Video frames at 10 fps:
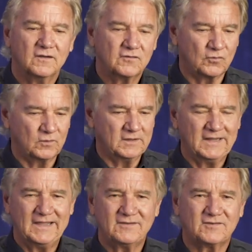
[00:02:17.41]
So he
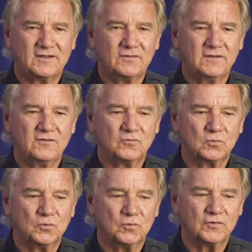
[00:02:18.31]
lays down these
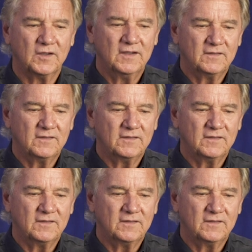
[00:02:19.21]
rules